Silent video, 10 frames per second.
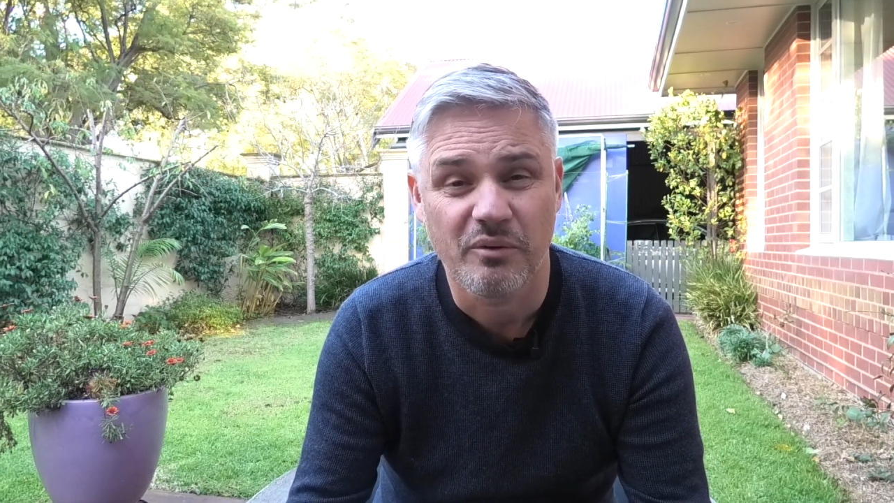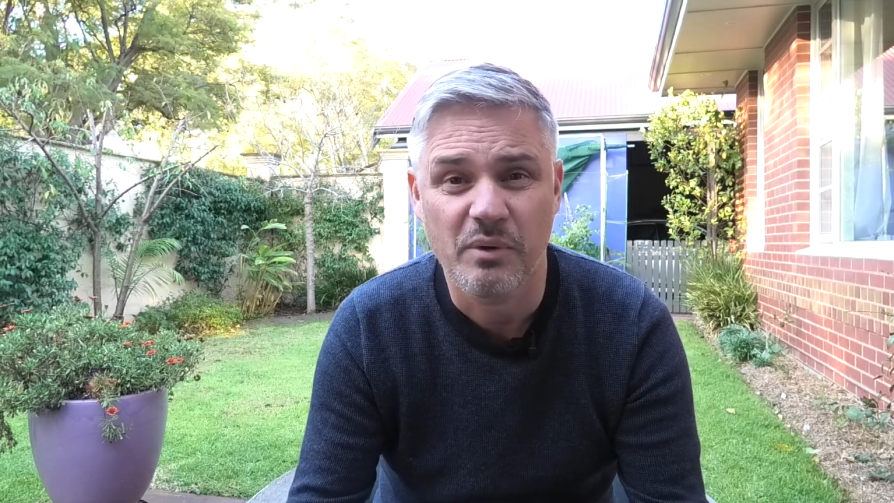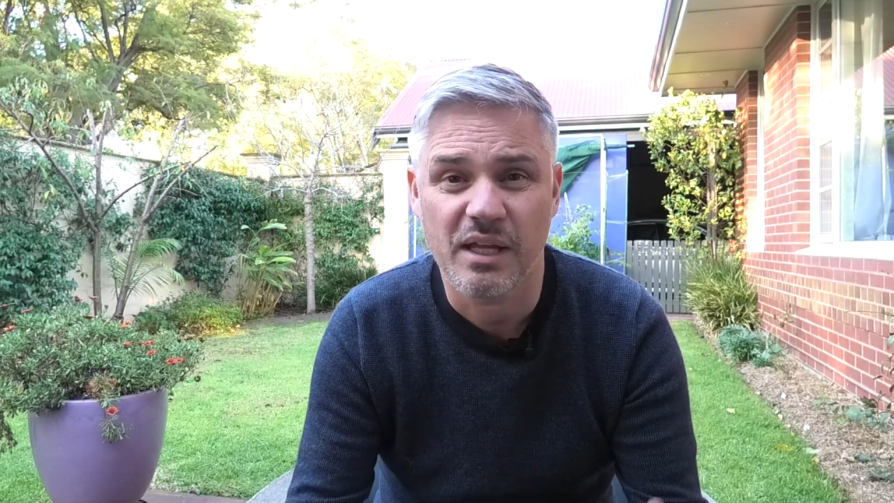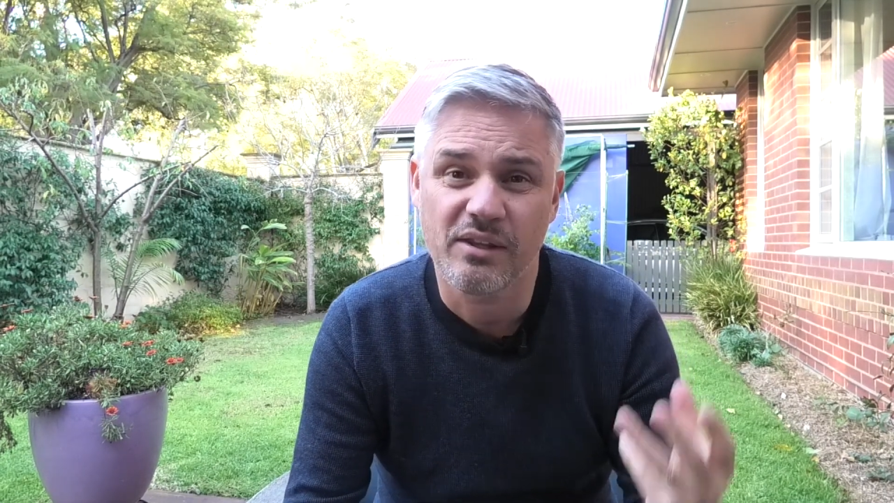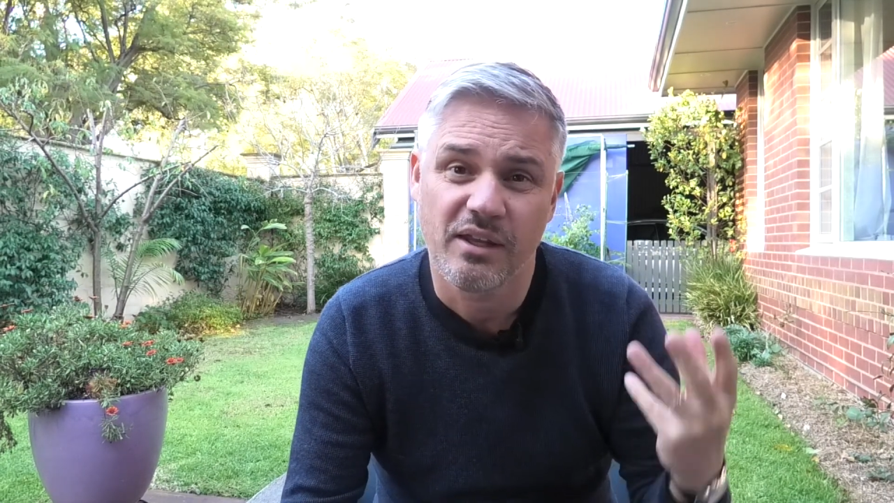
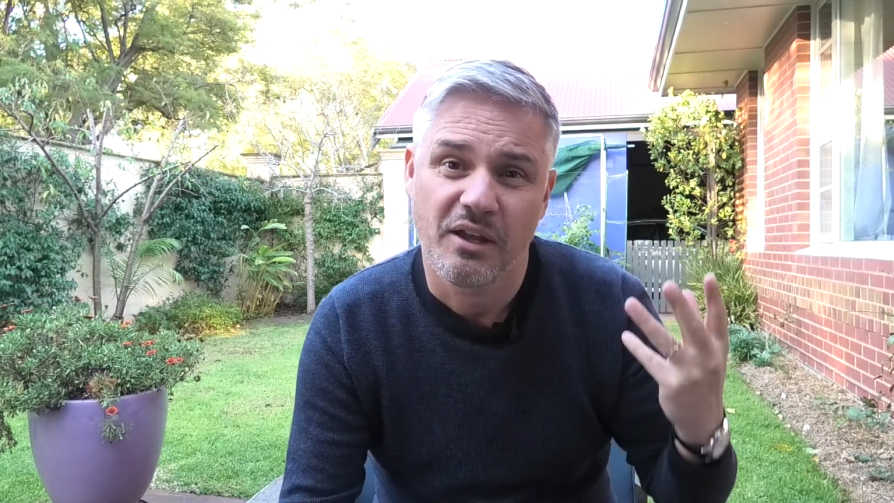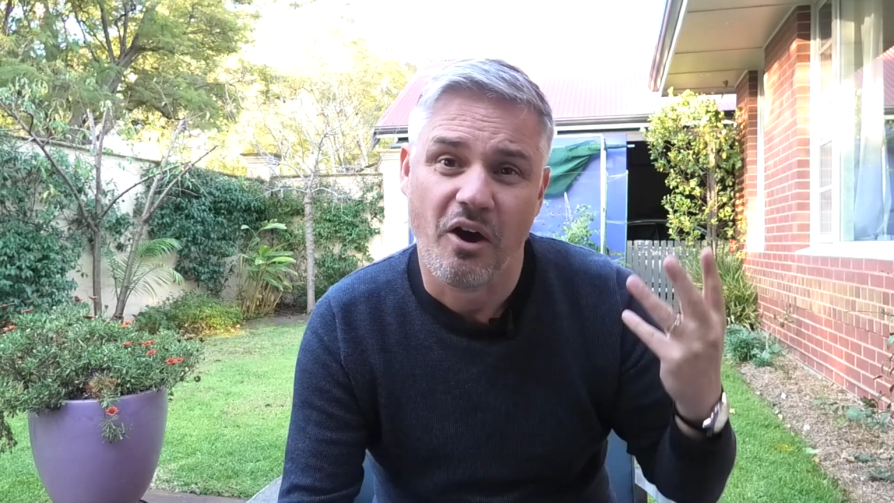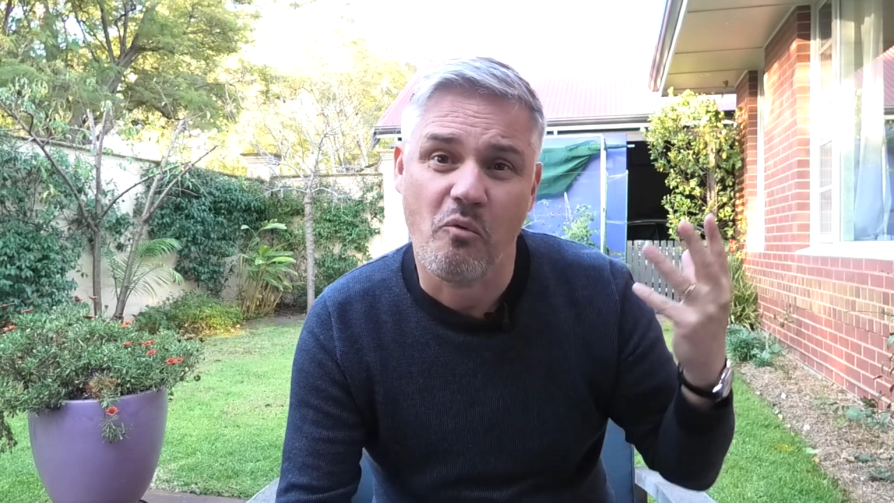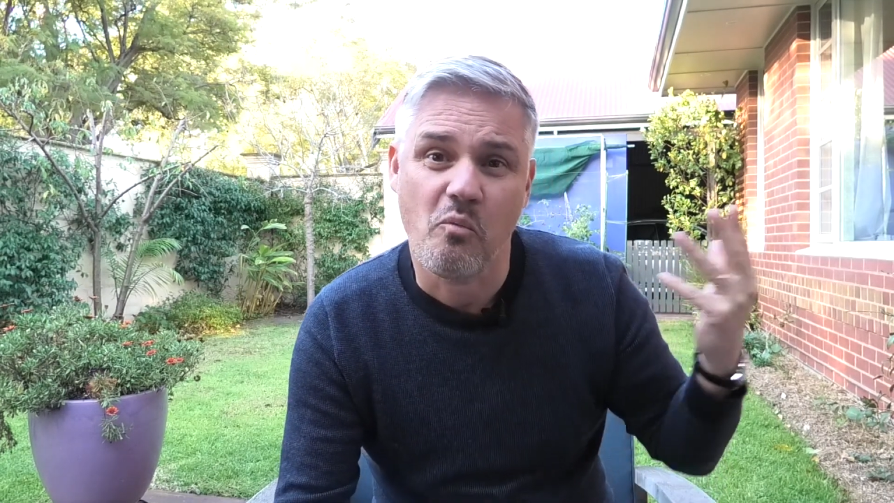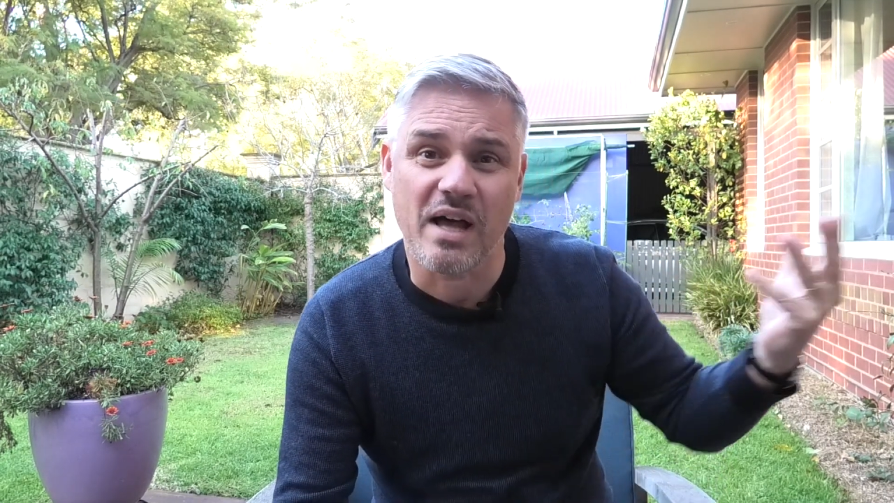With,
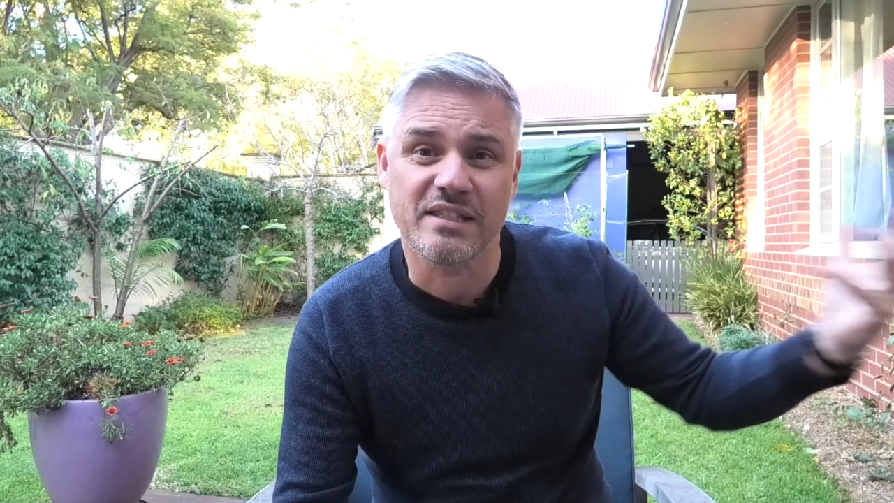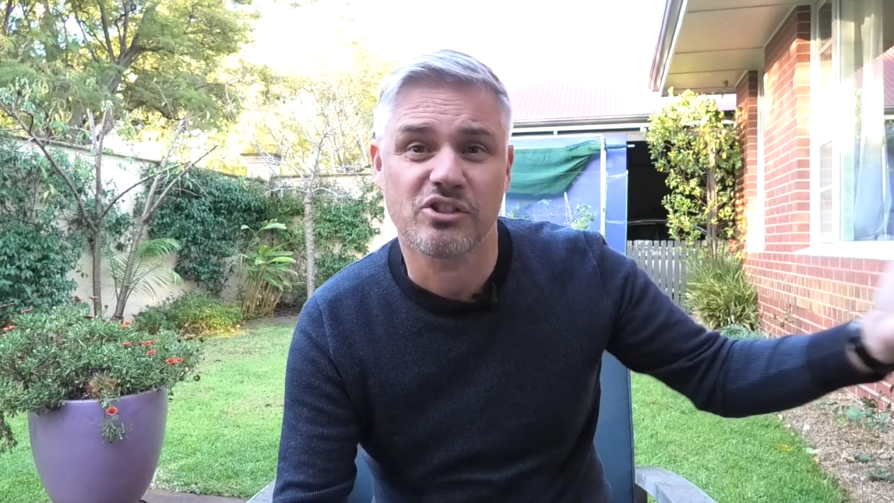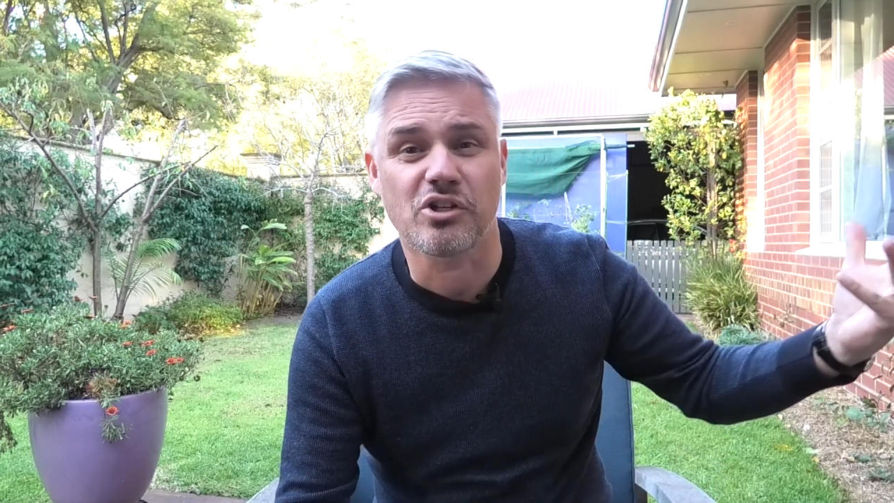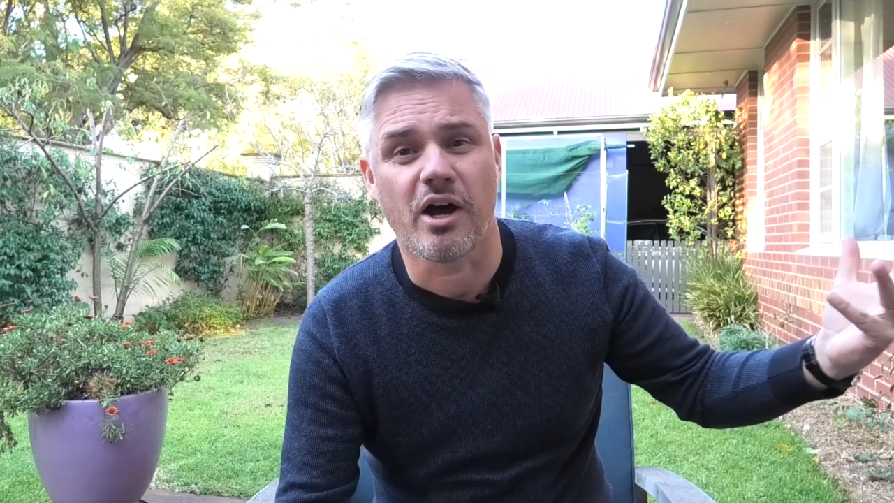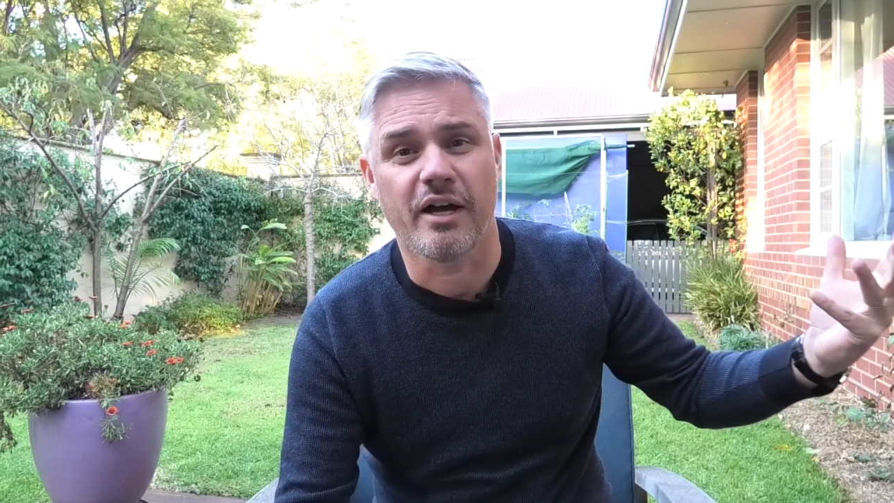on one
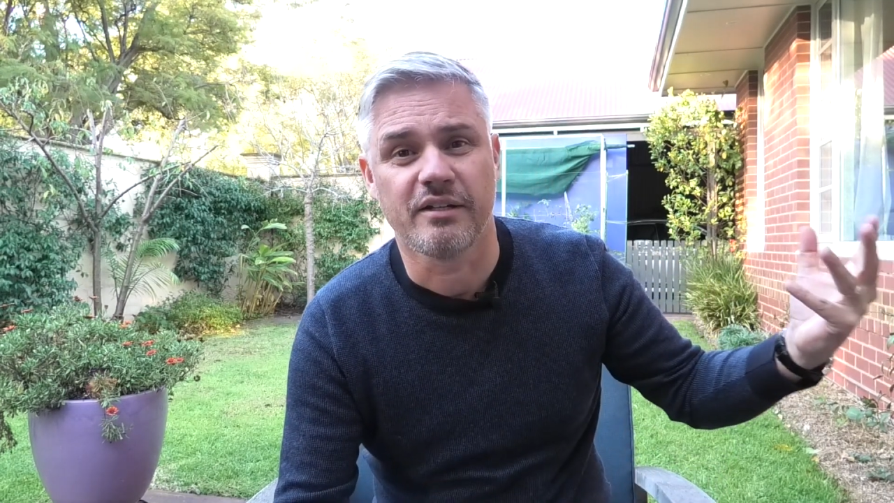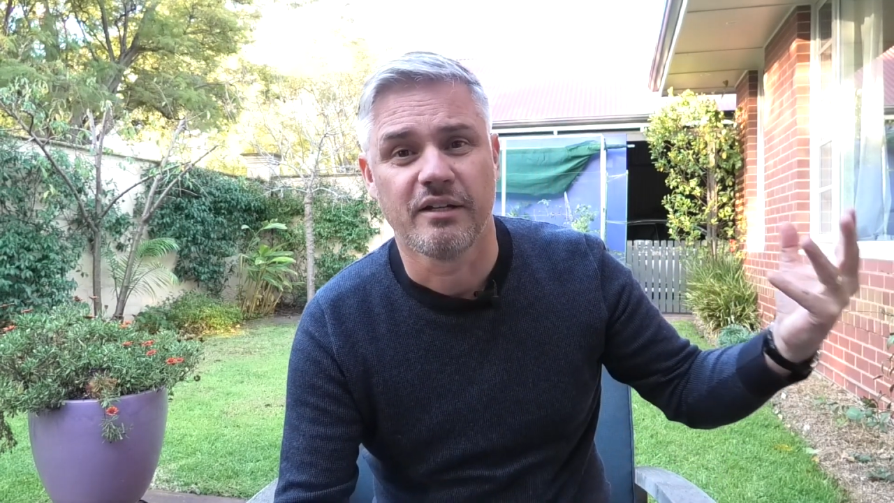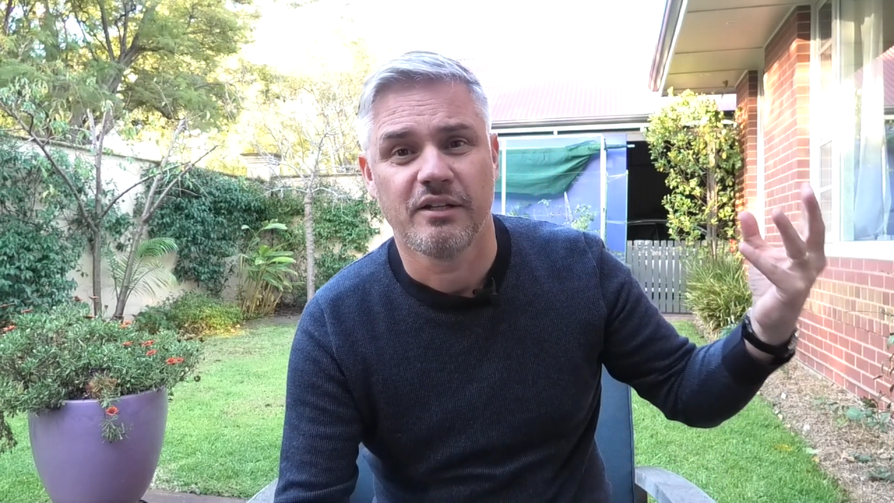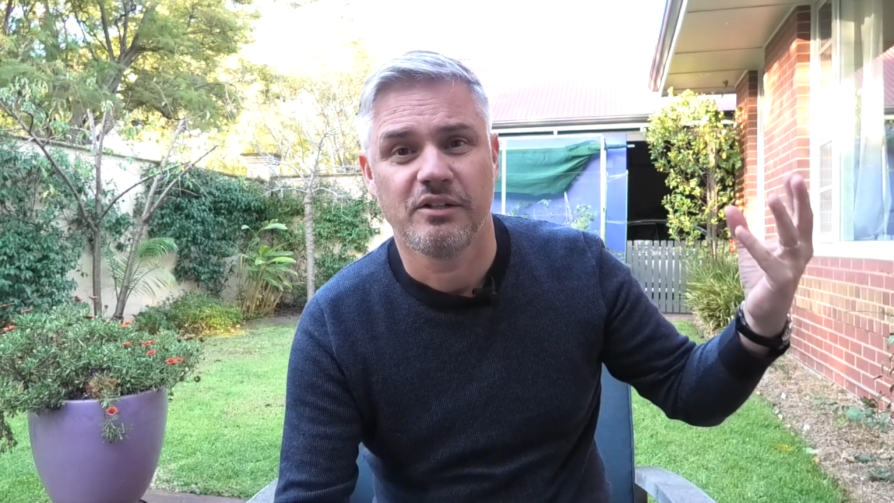side,